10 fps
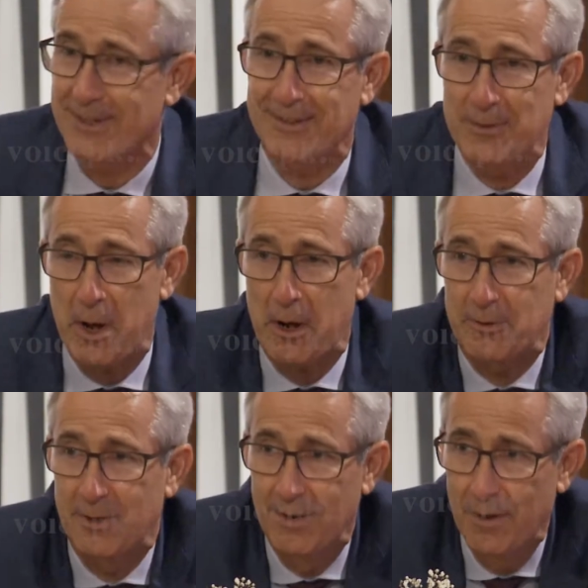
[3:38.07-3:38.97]
It's about
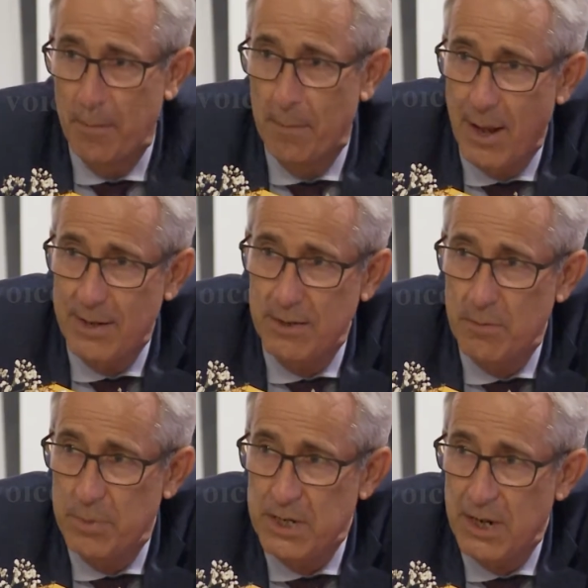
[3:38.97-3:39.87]
men
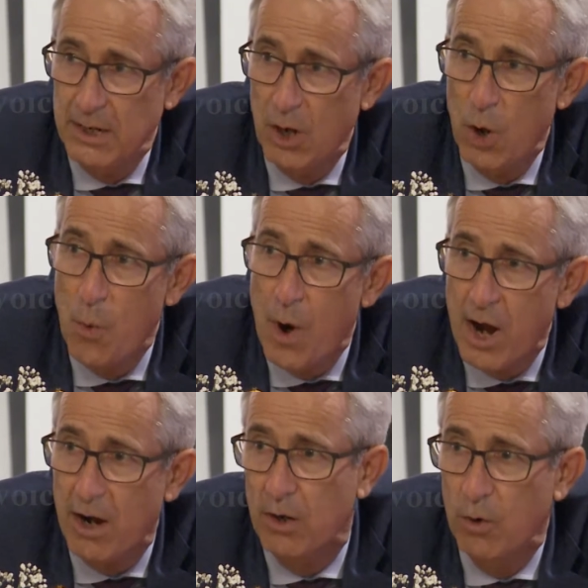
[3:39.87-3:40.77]
being
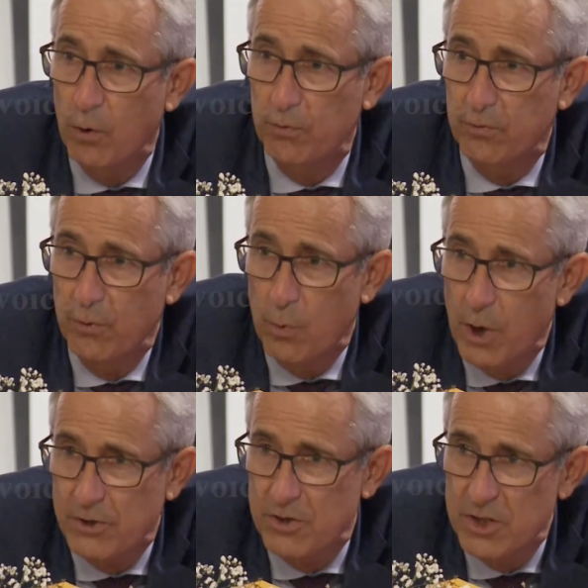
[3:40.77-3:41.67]
aware of
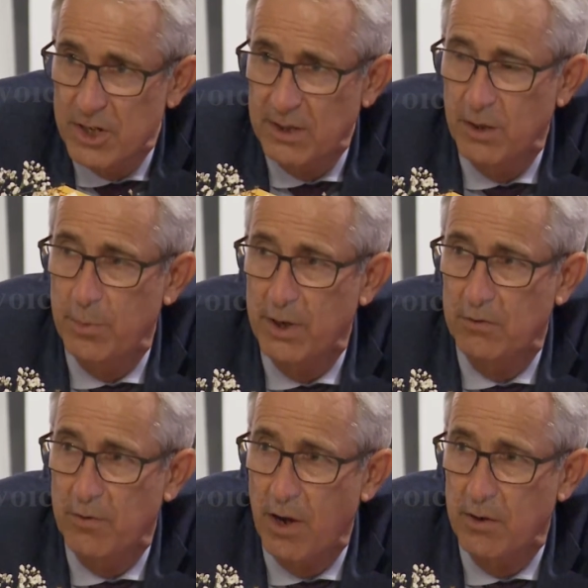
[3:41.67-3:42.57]
what
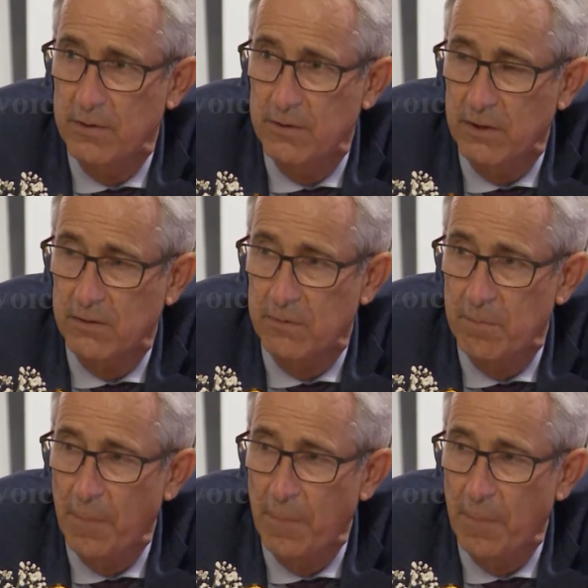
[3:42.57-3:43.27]
gender-based violence is.